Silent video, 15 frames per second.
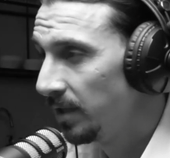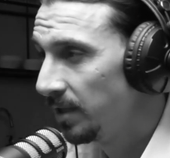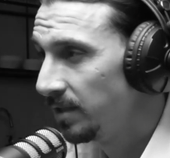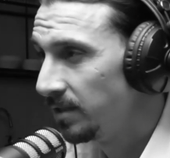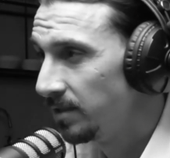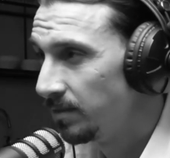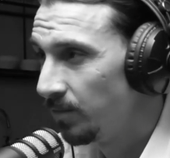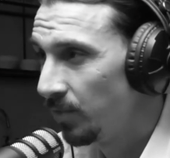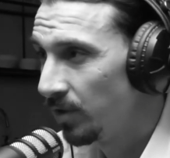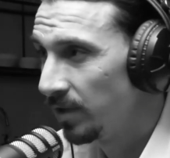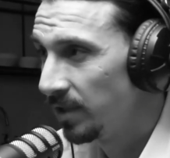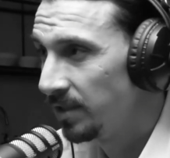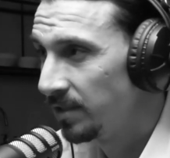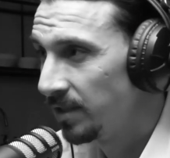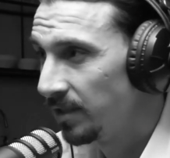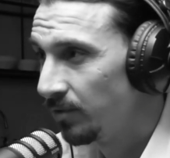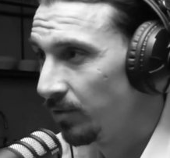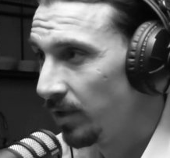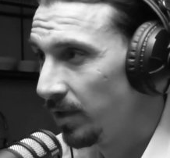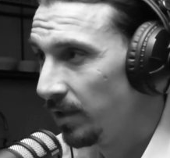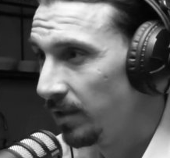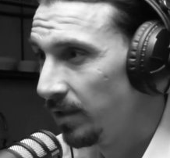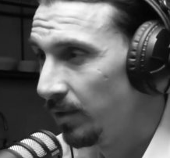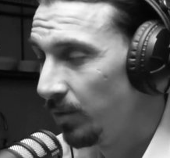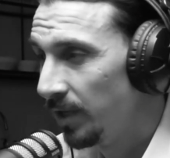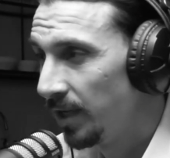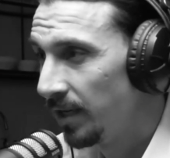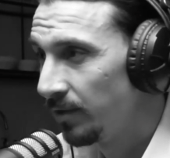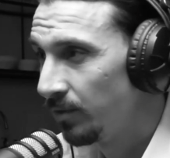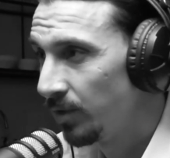that is more or less the
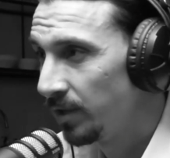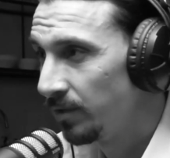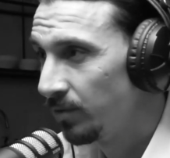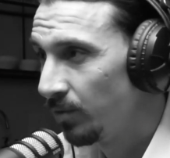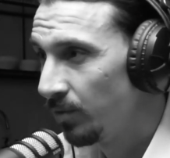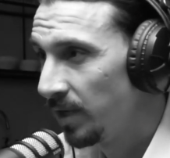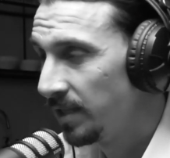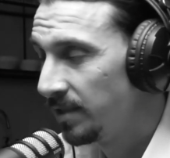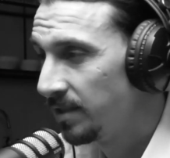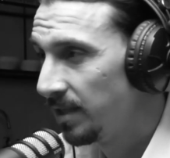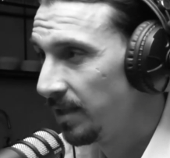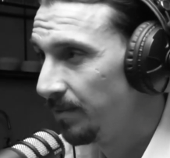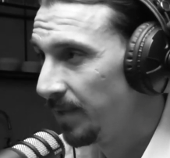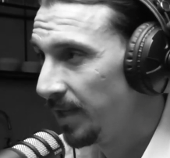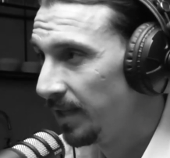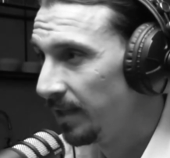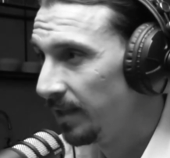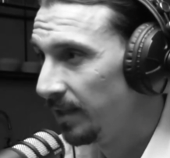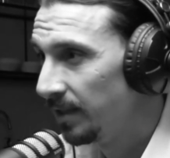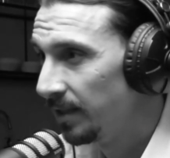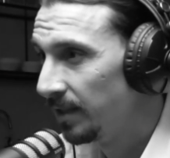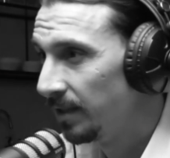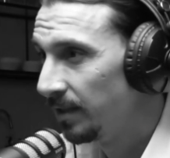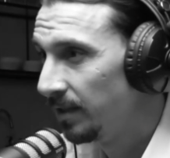way I try to raise them, and